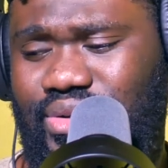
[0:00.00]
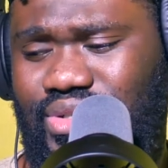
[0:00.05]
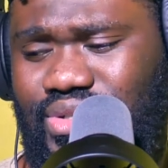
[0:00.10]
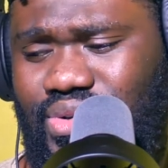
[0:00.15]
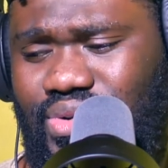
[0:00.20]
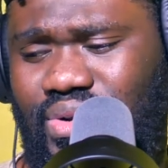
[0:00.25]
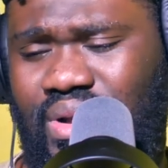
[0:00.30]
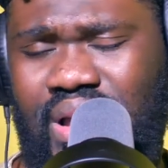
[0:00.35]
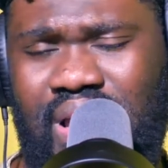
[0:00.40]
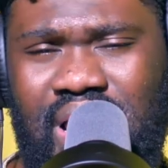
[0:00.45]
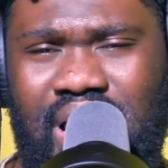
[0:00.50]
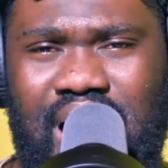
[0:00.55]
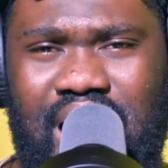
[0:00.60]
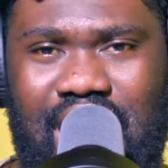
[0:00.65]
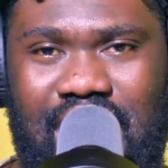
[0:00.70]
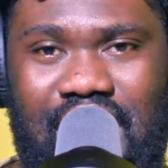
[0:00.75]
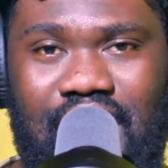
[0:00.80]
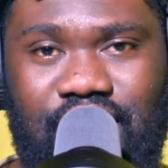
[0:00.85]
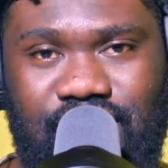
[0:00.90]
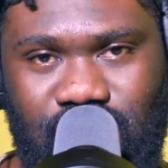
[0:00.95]
So
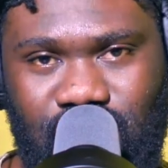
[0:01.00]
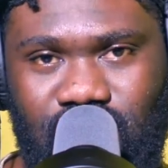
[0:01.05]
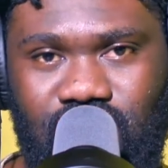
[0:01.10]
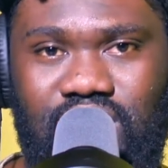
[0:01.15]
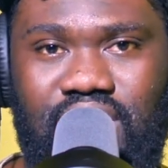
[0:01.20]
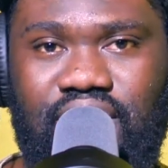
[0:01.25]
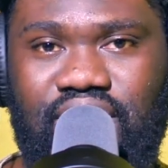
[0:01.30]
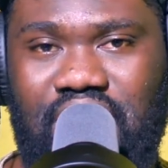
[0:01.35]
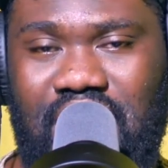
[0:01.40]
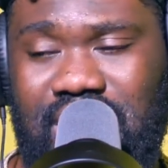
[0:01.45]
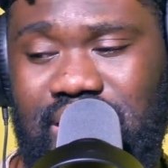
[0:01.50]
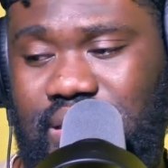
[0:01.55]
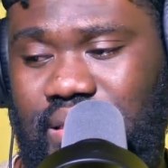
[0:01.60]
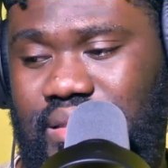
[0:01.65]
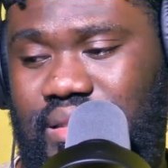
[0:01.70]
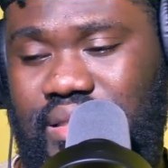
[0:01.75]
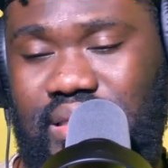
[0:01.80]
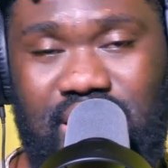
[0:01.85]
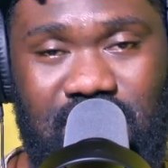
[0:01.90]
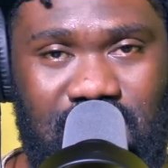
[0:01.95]
I have 2
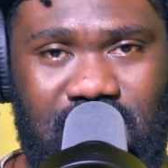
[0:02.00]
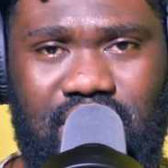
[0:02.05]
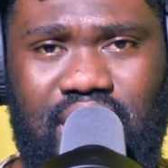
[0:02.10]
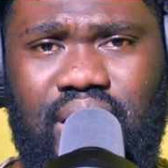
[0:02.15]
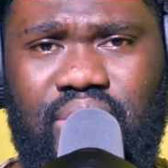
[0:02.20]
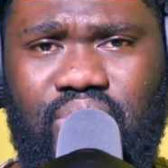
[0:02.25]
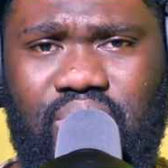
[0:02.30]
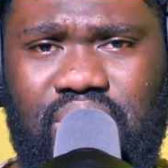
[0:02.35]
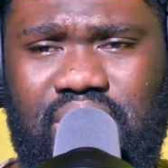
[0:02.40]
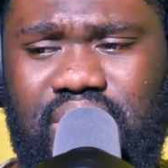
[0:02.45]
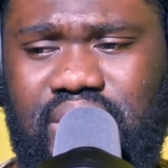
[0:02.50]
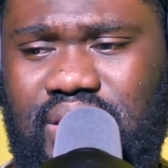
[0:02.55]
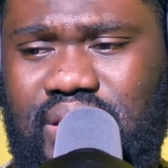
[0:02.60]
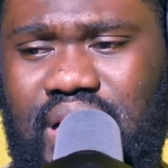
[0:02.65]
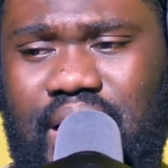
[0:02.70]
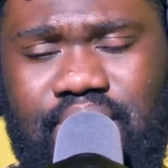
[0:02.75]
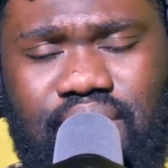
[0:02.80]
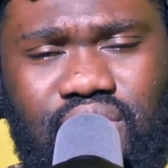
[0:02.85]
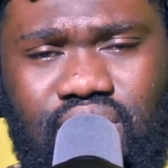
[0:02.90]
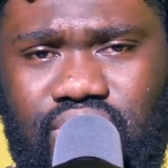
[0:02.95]
devices here, which
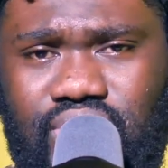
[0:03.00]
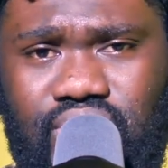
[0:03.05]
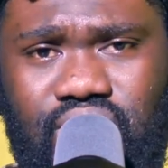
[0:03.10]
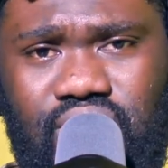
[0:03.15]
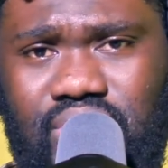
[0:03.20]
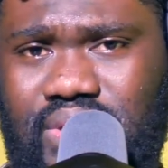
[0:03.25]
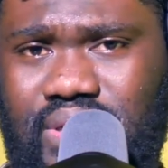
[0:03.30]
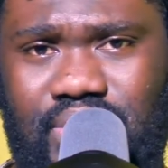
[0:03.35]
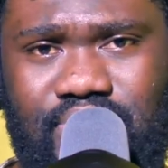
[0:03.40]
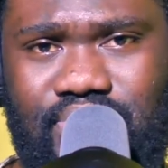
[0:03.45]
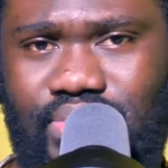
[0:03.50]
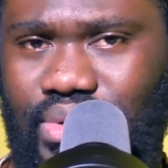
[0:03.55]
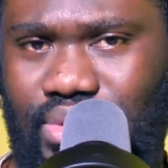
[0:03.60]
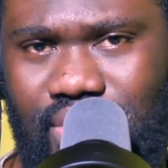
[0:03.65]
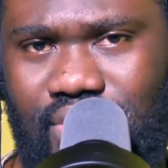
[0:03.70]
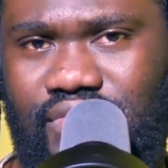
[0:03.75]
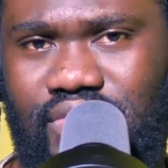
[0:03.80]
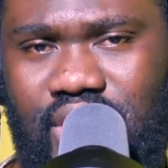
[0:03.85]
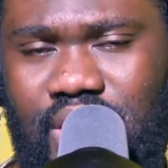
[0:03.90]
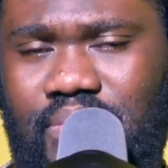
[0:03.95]
I'm not using
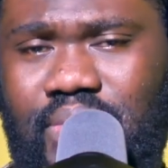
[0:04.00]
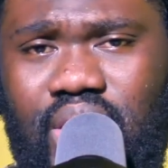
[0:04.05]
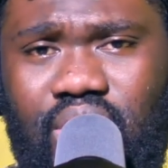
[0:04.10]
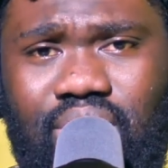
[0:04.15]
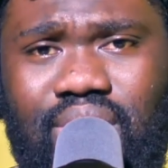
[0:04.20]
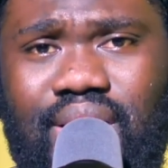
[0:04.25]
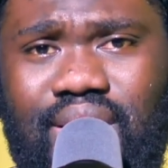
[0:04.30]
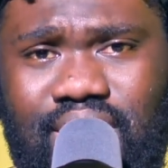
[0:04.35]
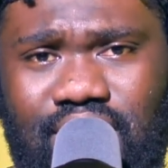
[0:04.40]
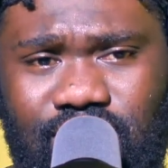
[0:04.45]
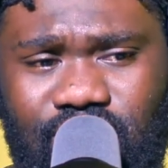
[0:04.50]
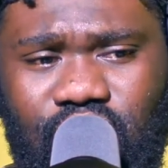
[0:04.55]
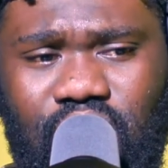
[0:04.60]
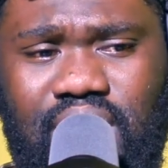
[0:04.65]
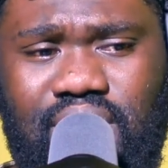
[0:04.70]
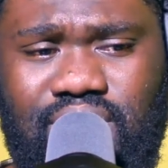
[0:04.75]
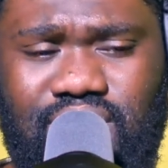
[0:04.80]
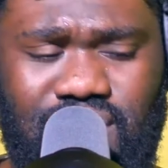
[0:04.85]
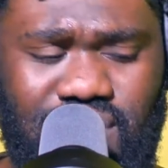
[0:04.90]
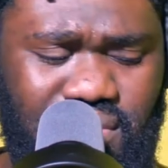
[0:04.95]
both of them. I only need
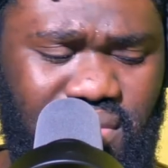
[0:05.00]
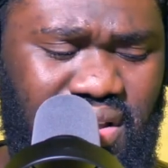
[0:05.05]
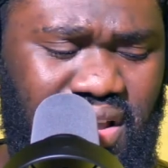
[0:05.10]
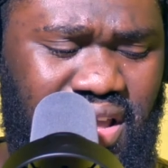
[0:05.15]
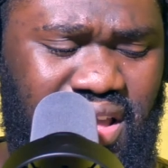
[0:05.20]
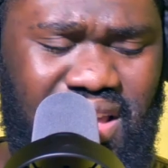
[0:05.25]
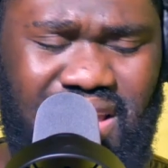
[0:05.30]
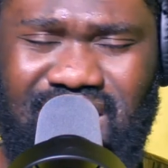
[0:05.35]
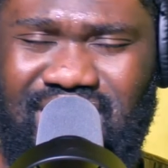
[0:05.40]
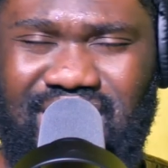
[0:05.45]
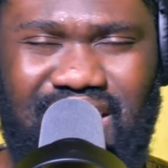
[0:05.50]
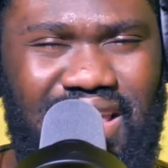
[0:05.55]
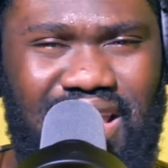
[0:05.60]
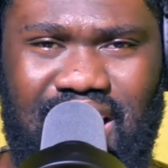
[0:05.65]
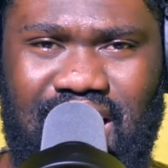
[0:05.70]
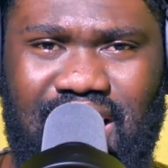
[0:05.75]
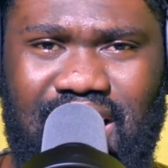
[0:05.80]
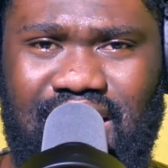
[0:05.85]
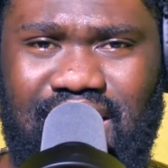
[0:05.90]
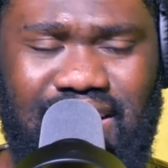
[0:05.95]
one. So
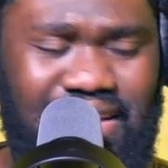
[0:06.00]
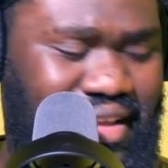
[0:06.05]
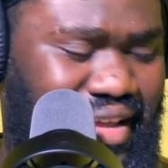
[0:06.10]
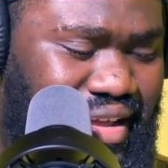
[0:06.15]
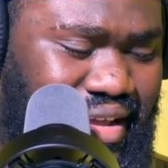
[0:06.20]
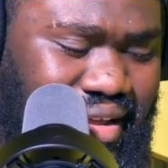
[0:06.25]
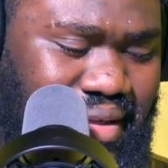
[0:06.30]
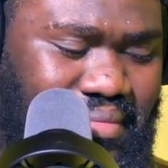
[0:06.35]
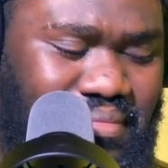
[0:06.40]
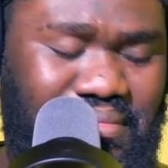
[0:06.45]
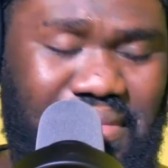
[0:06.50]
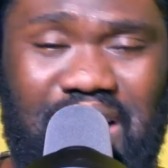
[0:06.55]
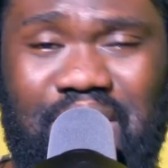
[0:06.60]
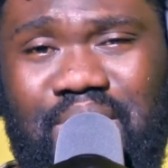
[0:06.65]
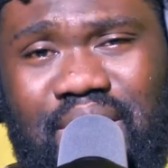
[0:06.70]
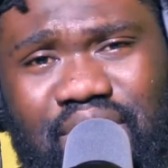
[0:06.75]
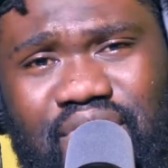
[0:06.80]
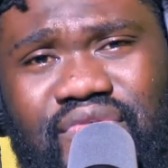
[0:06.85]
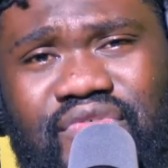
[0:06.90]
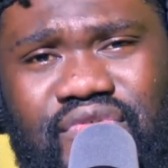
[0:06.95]
yeah,
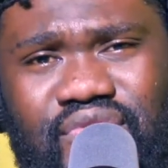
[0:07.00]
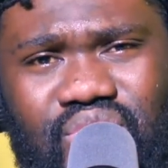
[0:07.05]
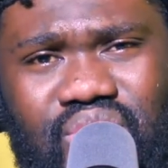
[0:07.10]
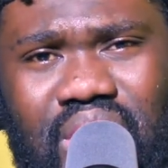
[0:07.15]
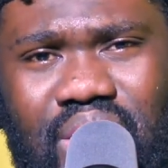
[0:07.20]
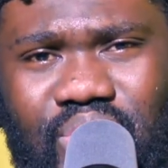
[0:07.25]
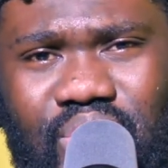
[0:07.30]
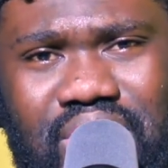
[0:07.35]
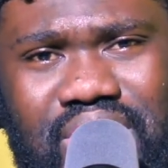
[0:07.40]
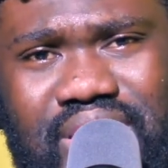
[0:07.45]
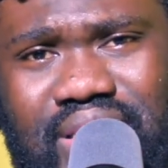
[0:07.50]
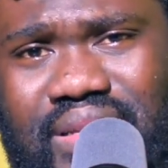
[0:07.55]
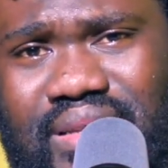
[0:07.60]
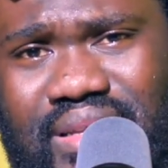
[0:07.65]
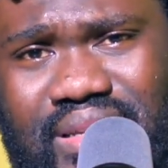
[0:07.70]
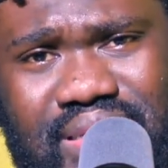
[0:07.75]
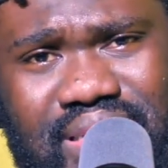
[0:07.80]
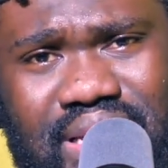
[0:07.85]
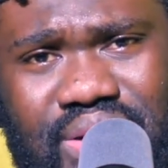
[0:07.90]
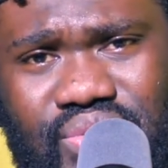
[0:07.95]
maybe if you are watching
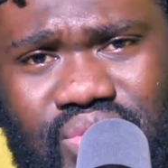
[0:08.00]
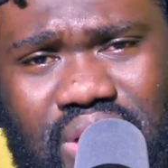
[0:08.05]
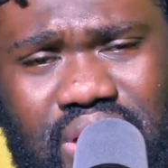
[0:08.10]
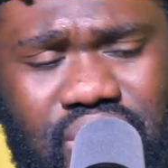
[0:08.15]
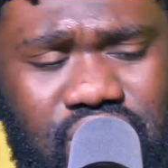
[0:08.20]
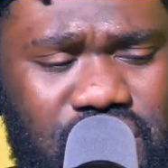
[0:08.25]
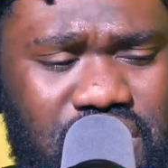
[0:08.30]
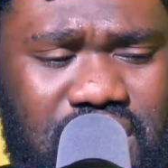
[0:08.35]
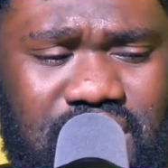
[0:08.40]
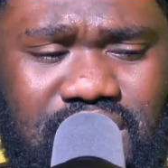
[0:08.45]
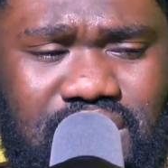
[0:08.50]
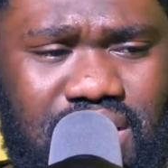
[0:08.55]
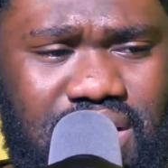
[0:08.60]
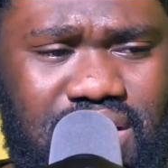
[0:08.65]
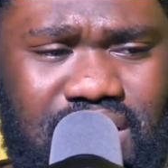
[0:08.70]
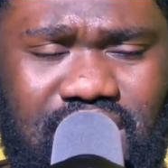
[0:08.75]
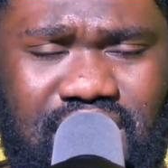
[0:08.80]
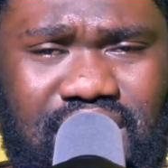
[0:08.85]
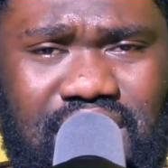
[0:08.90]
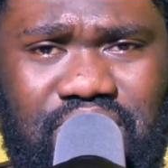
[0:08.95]
this and you're
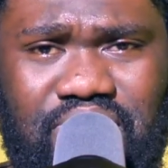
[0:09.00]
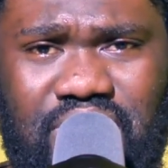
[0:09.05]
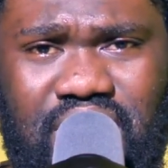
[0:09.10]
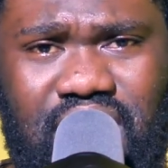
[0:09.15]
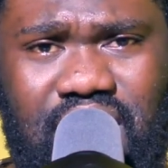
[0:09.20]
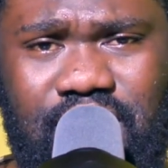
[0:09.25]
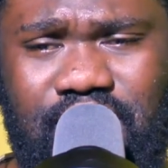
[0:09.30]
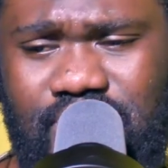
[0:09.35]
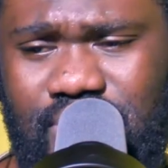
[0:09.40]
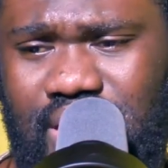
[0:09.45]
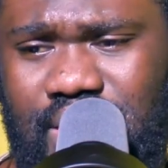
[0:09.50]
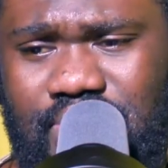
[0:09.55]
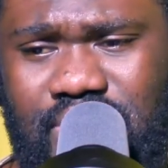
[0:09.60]
interested, hit me up.